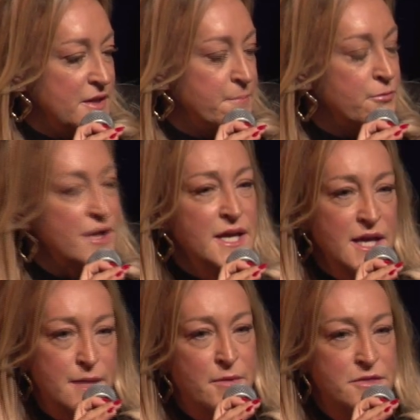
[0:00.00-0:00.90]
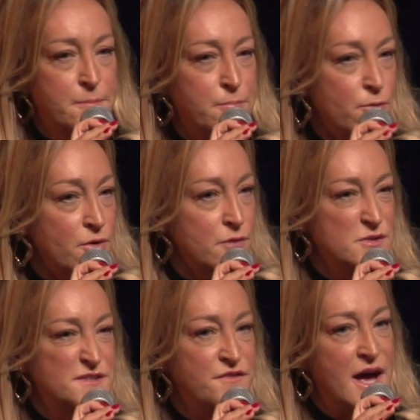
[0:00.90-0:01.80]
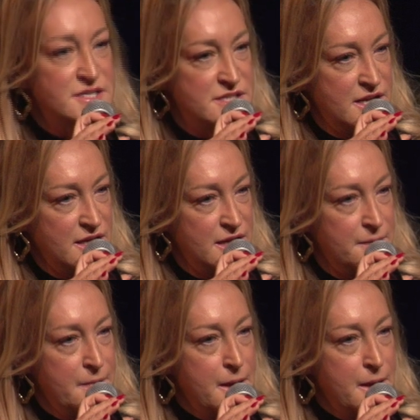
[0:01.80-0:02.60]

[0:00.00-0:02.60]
bringing him on the board was fascinating